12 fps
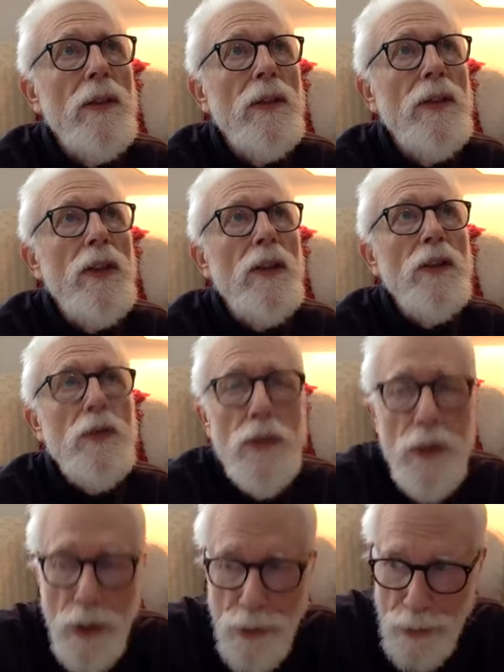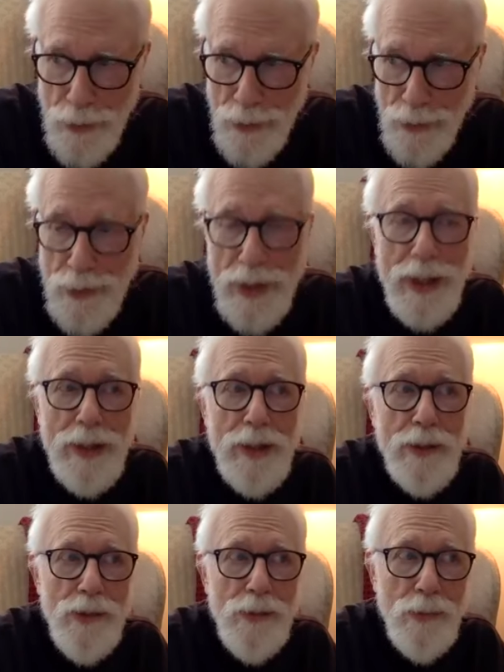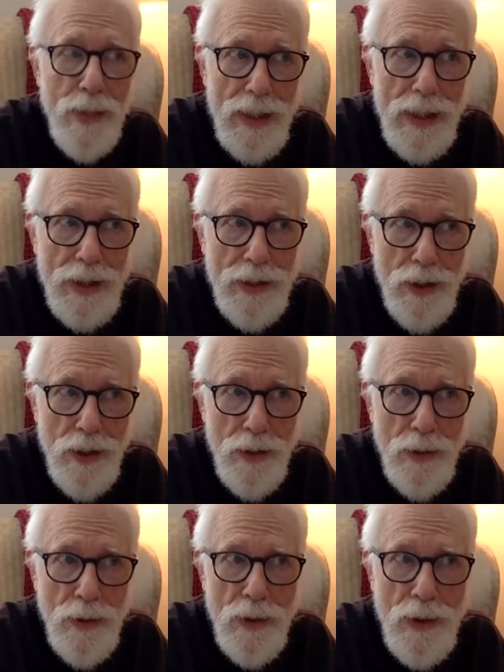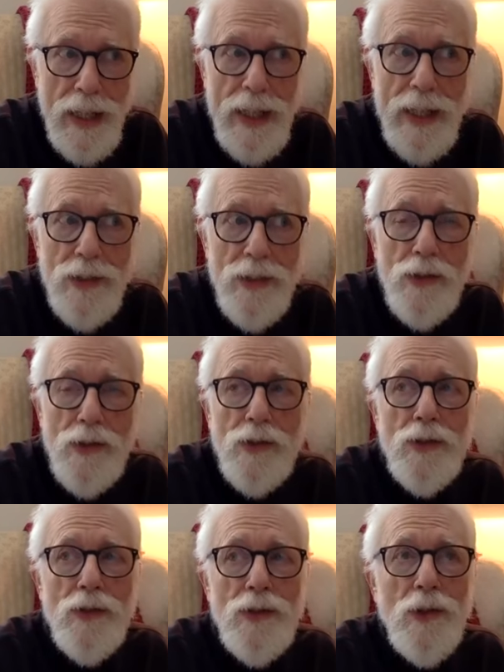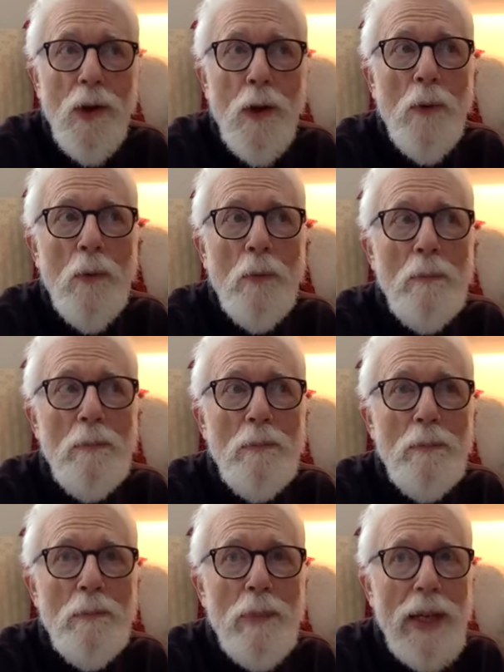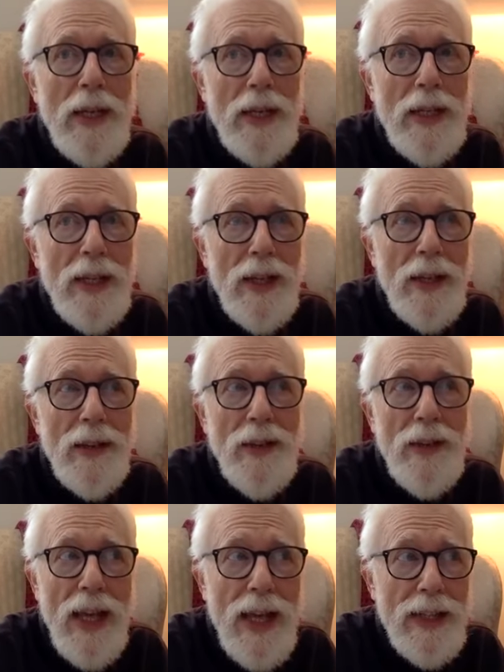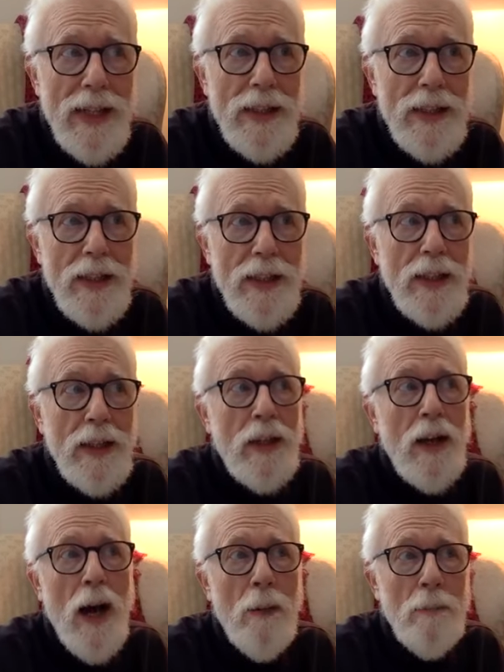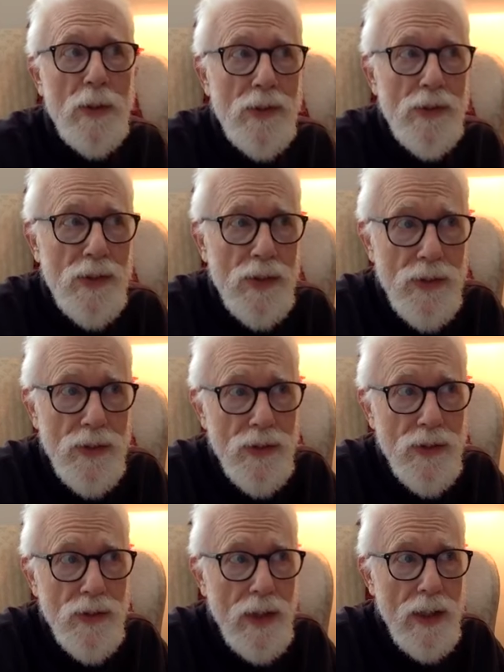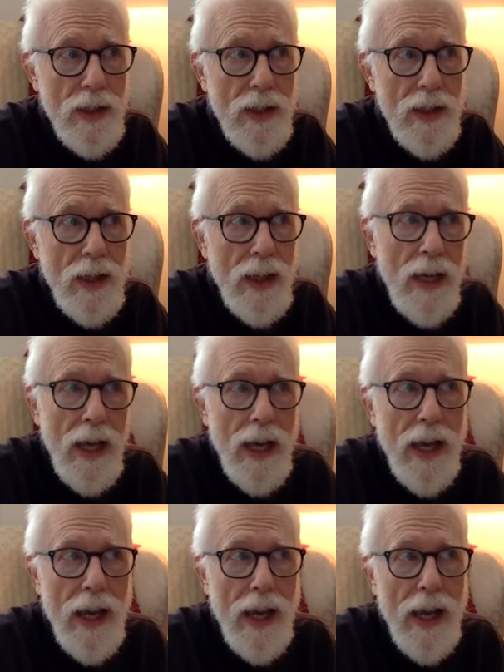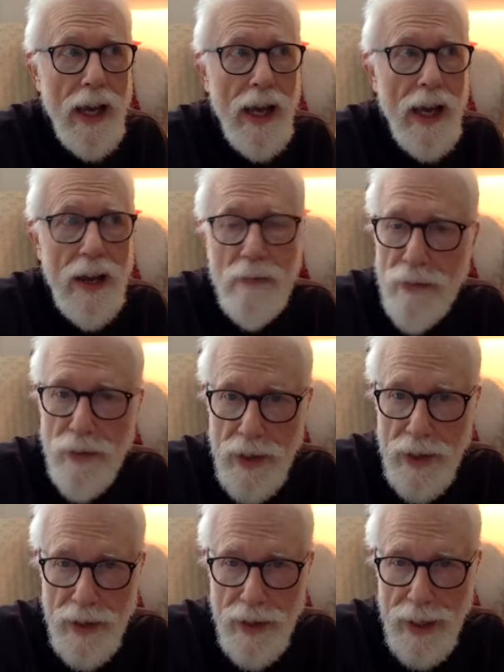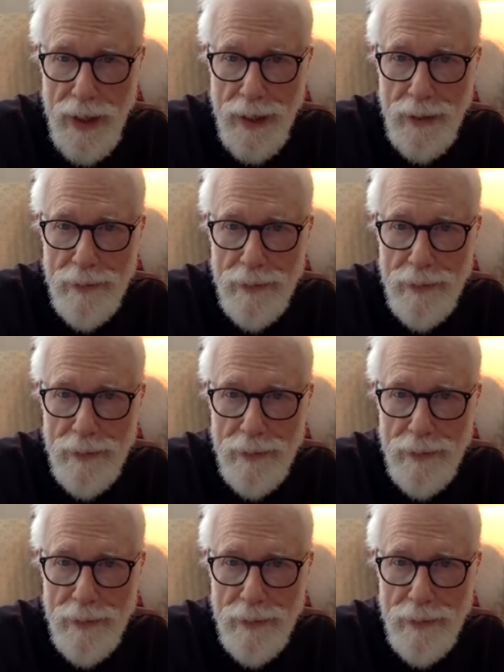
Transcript: the you that is really you is so big that it encompasses everything.